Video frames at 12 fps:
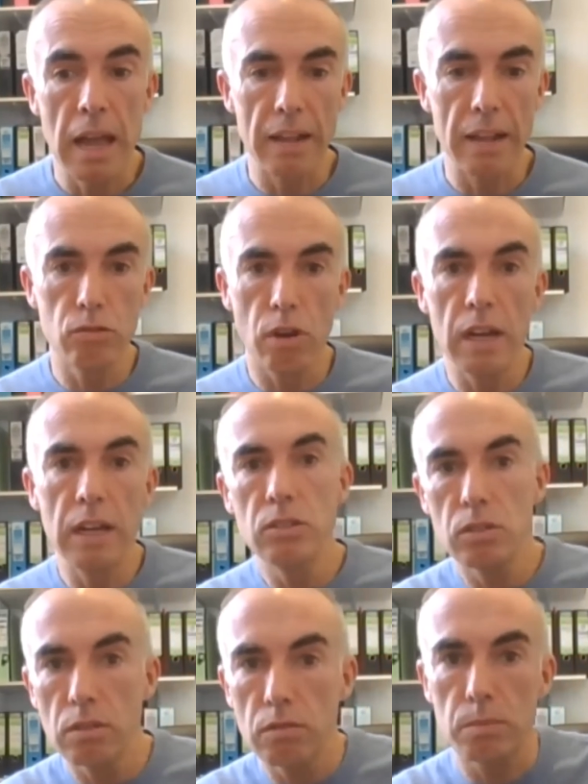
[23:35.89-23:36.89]
And try and
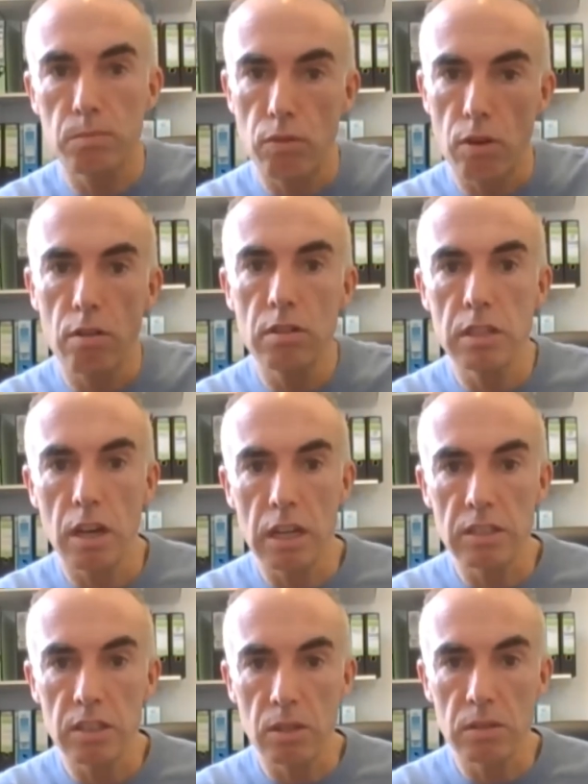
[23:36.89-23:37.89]
sort of just
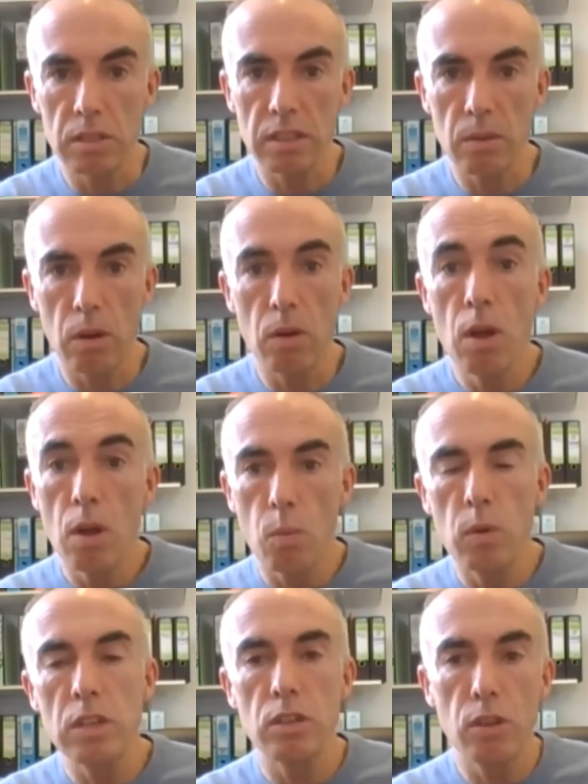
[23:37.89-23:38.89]
prioritize those to say, well,
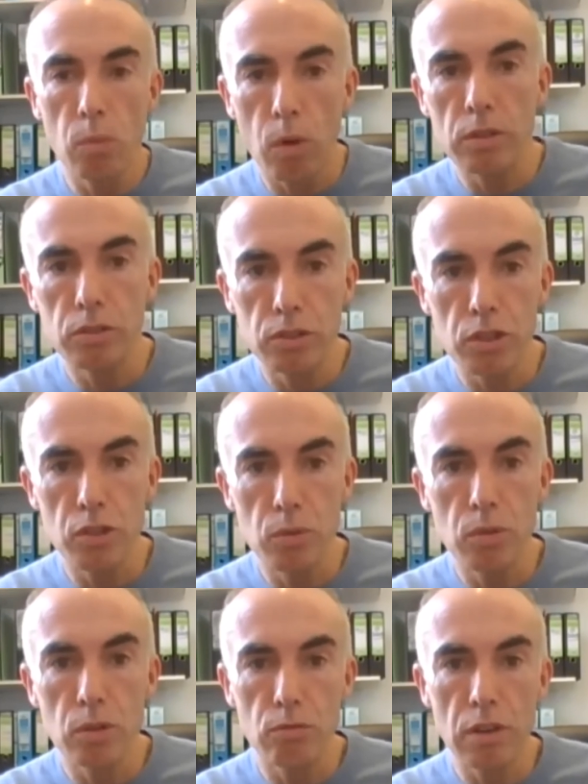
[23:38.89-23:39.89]
which are the ones that
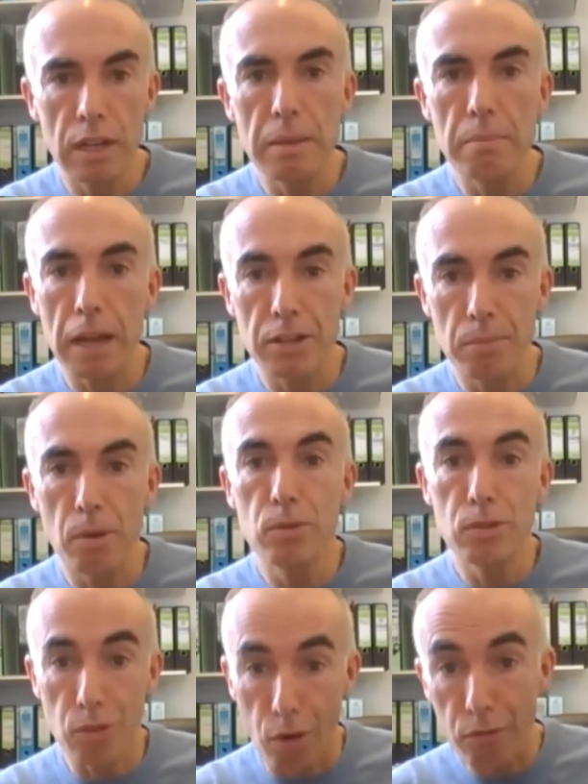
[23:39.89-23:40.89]
you could really make the
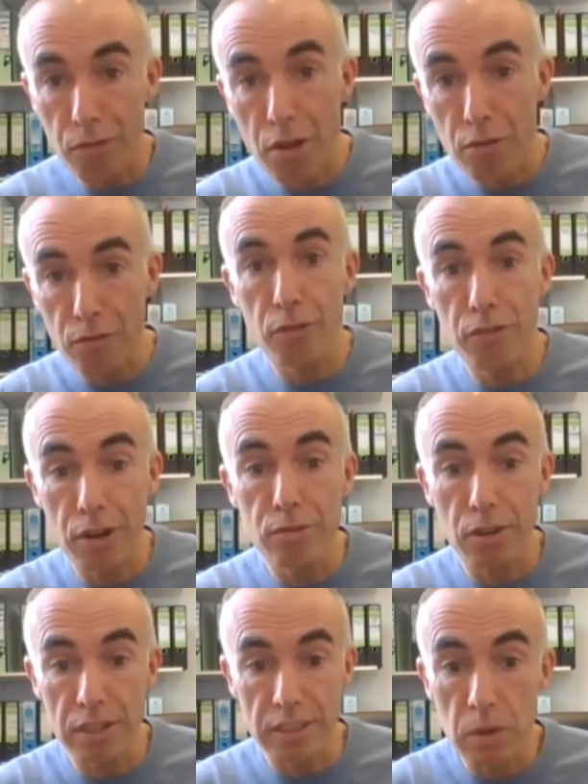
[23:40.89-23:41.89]
most of for
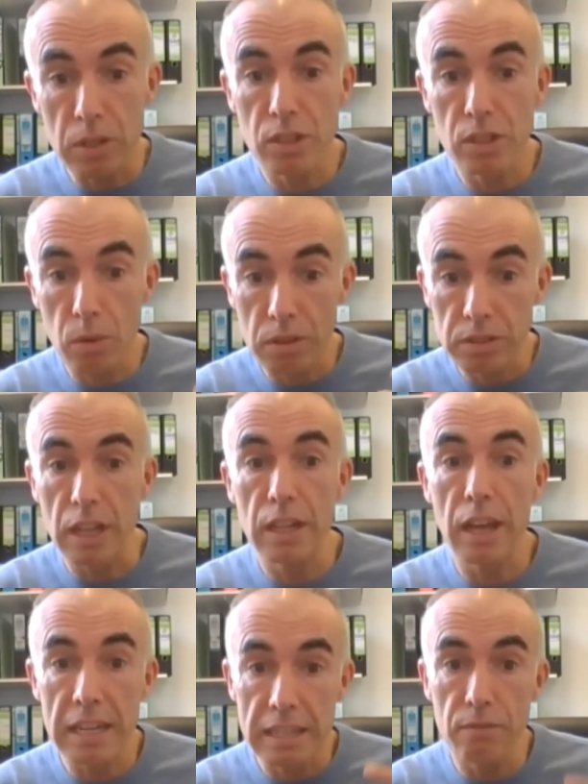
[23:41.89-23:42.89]
fundraising? Which are the ones that are
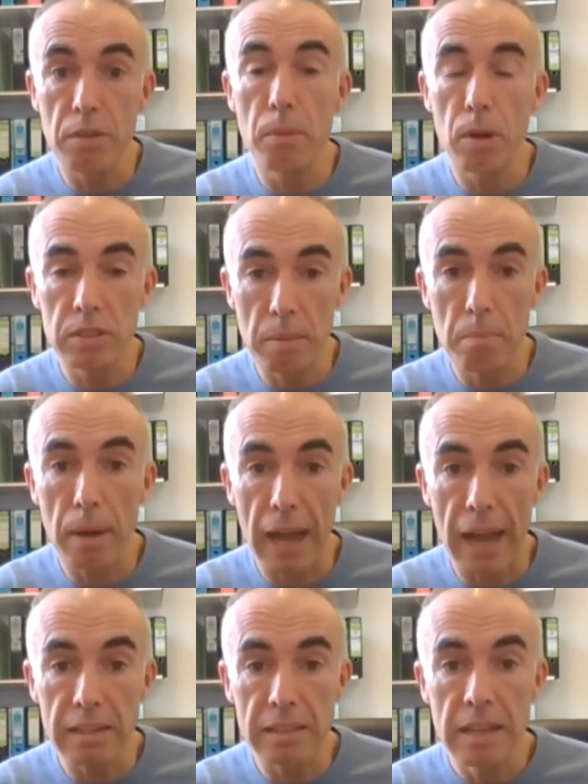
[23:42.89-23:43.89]
likely to have the most
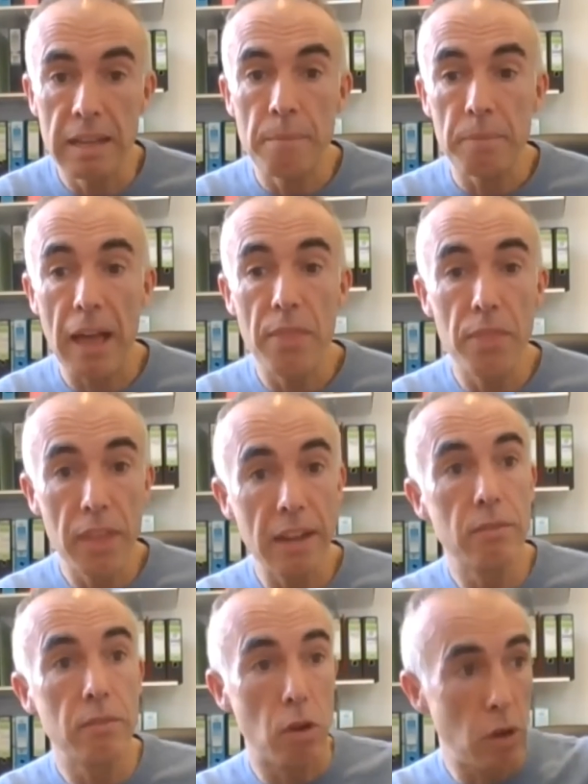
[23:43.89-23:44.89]
impact? And
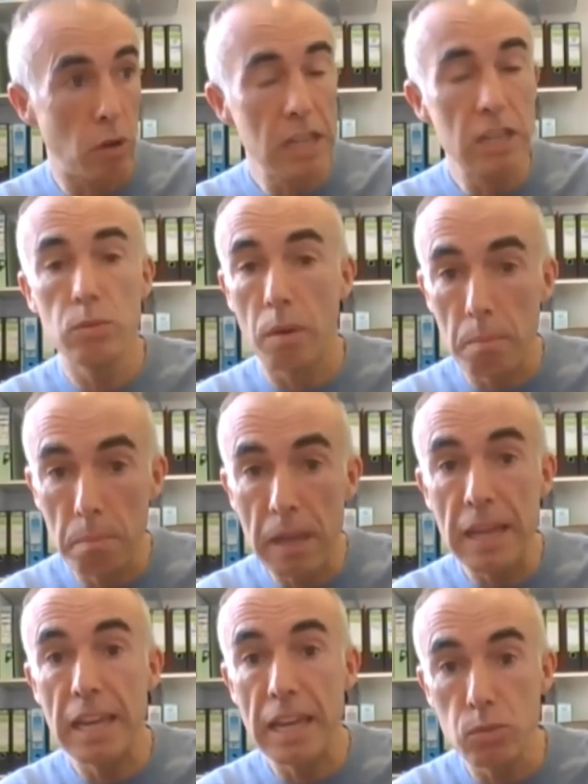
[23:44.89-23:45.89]
then on each one,
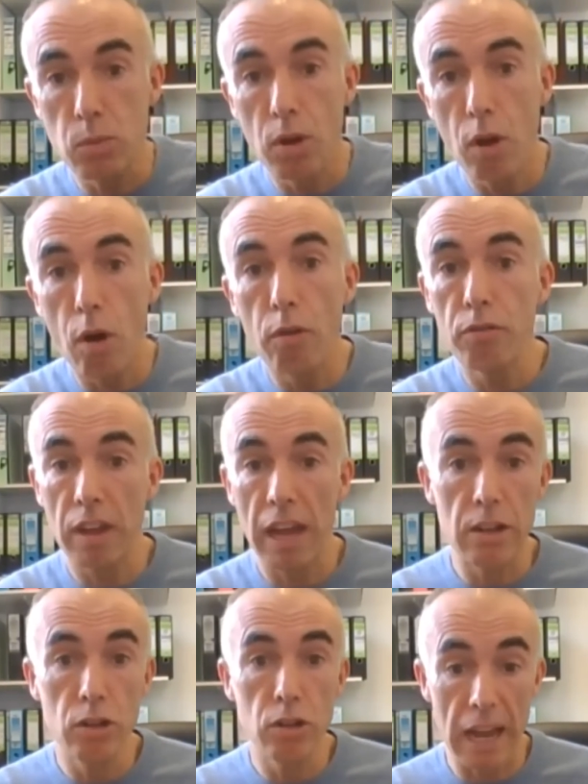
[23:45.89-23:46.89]
pick each one off
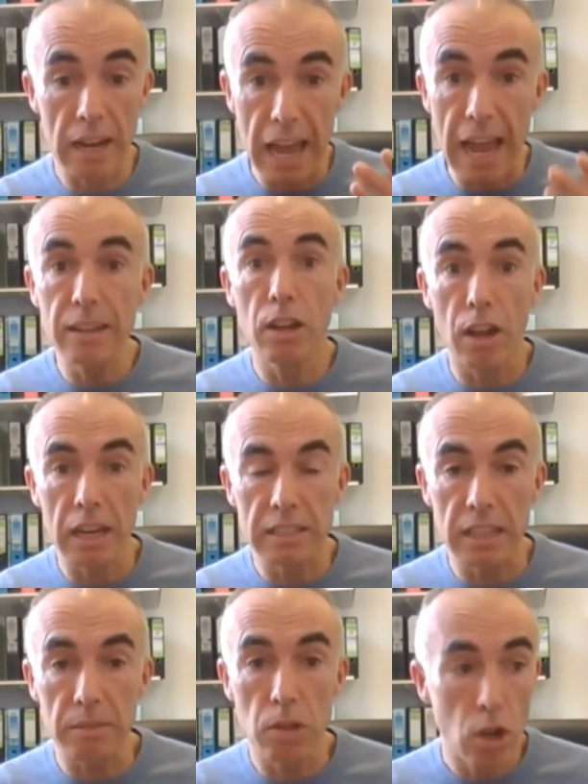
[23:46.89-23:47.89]
and analyze
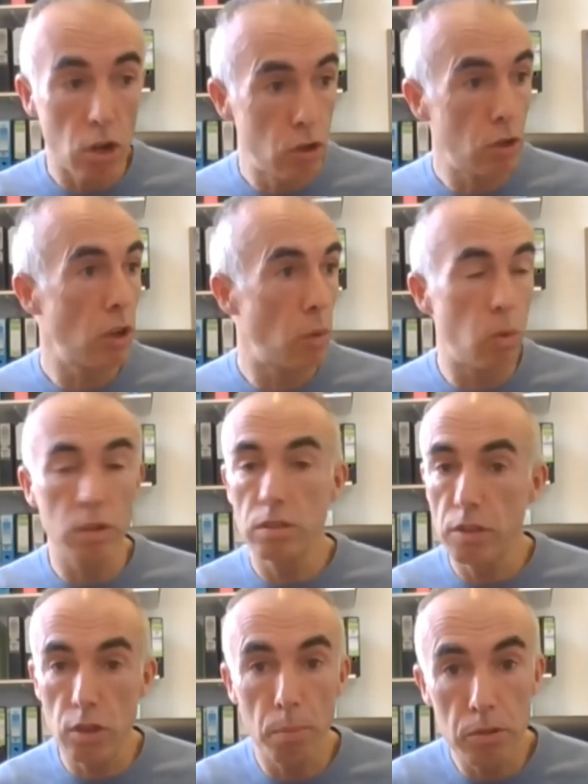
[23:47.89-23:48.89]
it. Look at what are
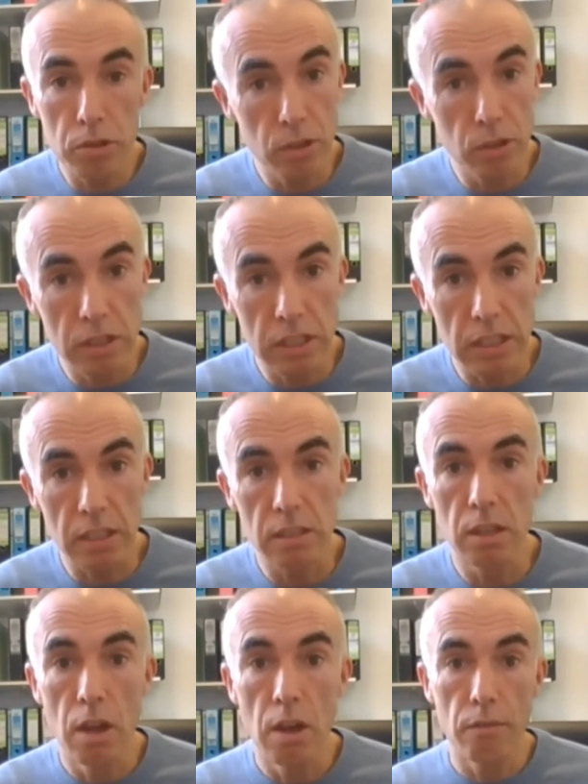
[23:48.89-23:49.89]
the
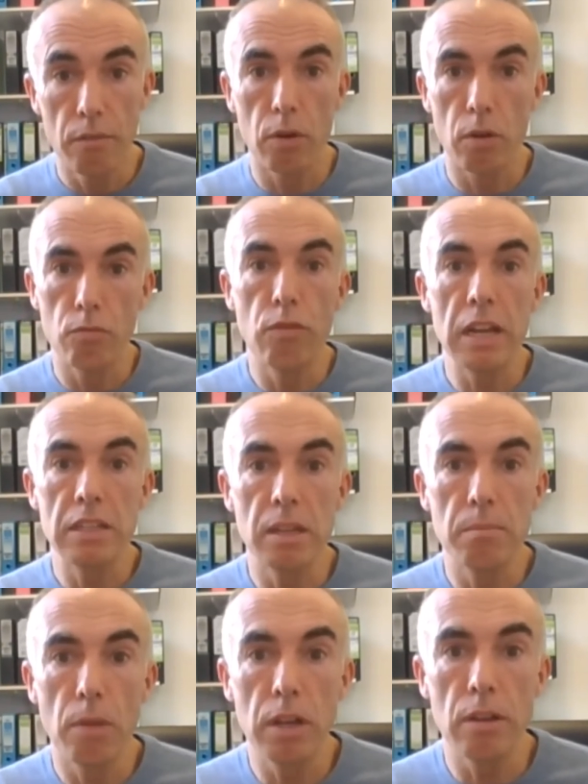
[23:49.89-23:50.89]
opportunities for
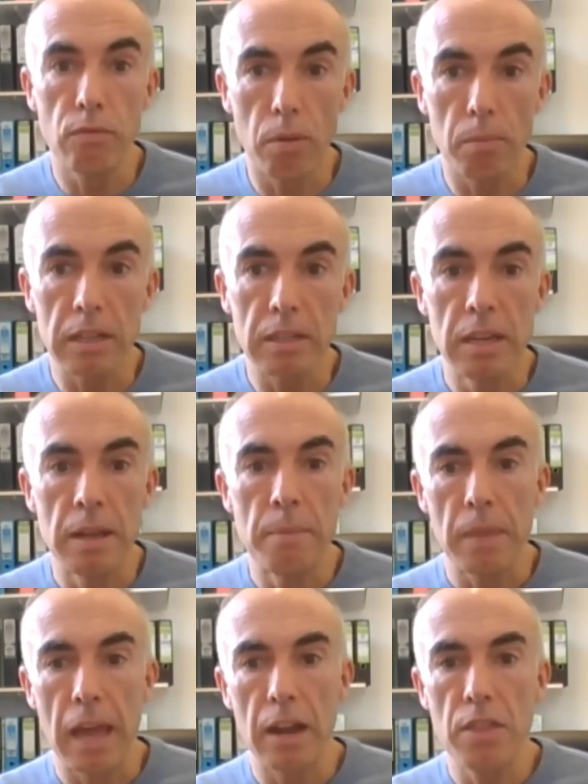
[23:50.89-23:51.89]
raising money from it.
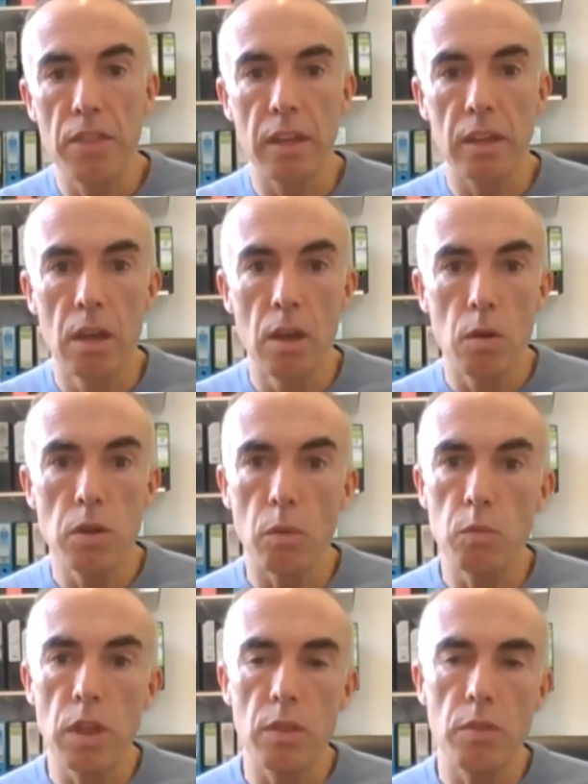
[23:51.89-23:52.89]
And I think
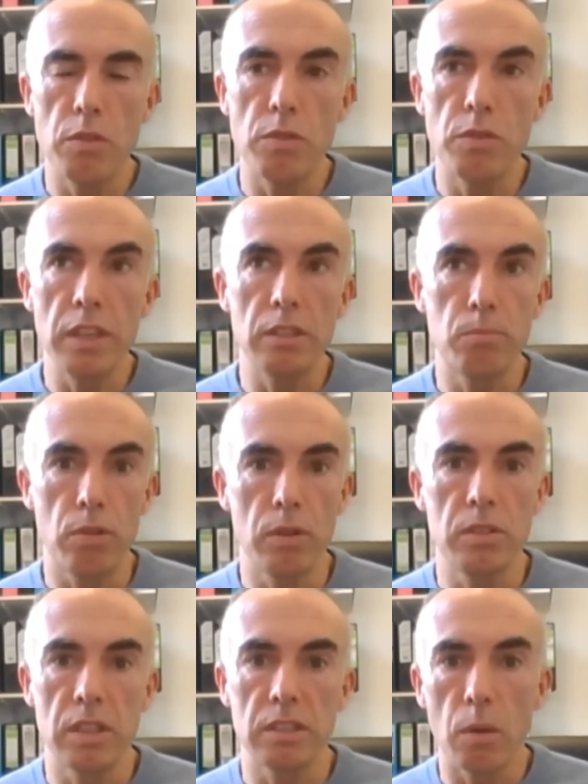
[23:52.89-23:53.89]
this
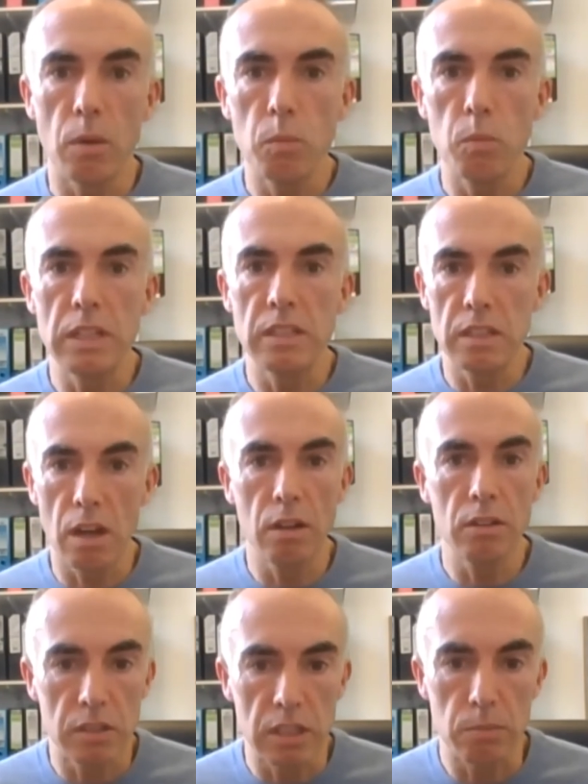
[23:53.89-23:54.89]
process, we'd
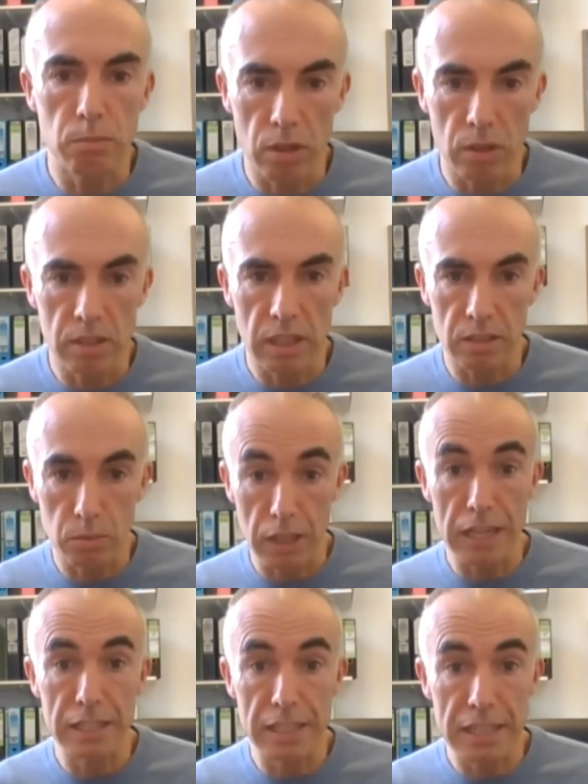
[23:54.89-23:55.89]
started this process with
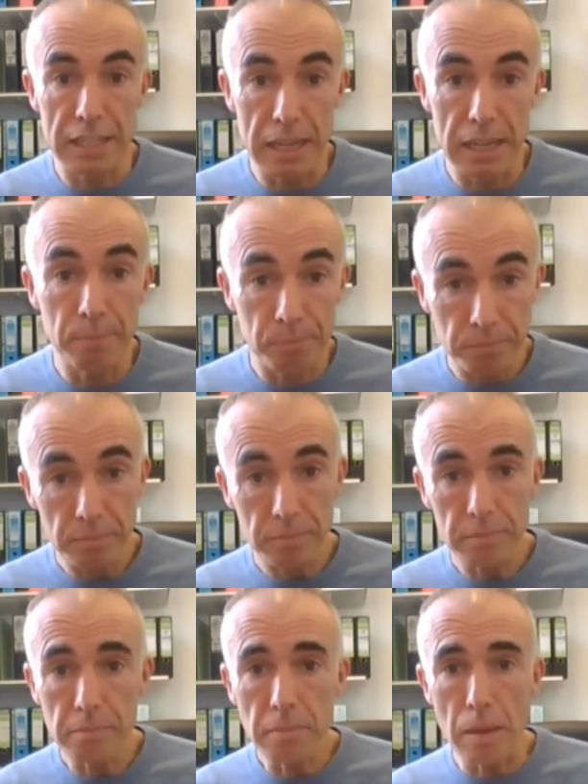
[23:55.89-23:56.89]
ACT,
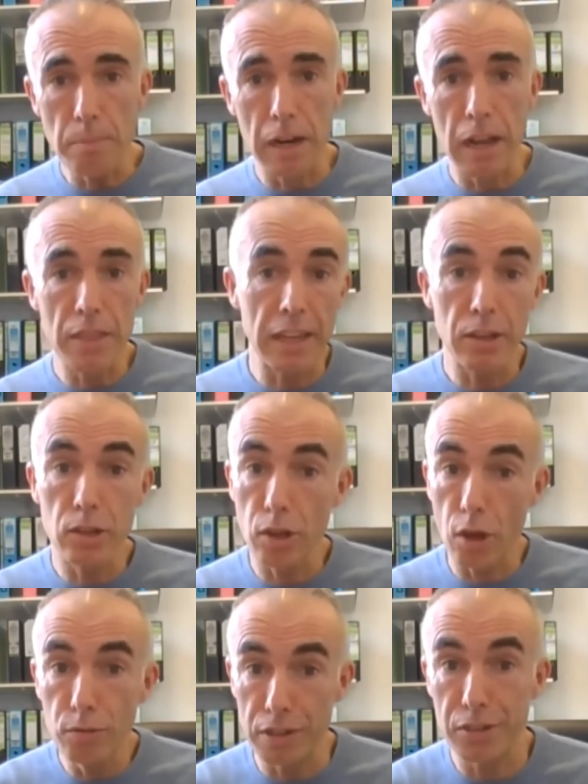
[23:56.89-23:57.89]
but I think
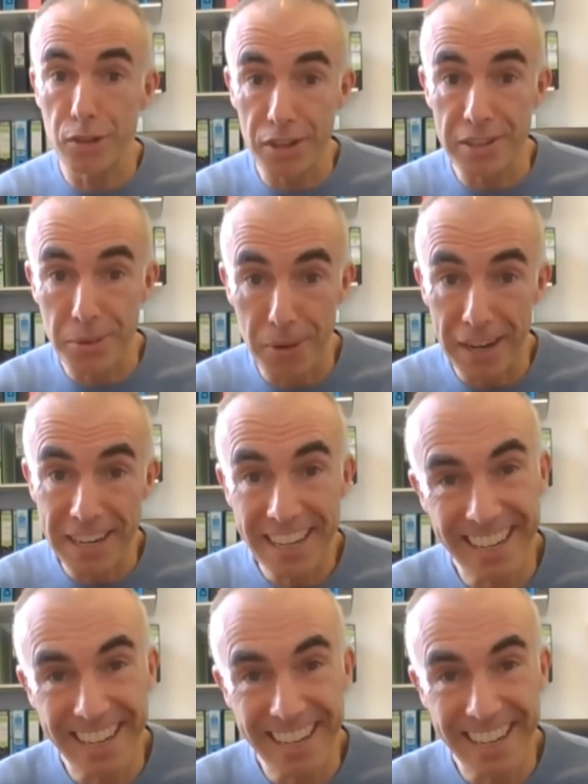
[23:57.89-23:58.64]
COVID got in the way.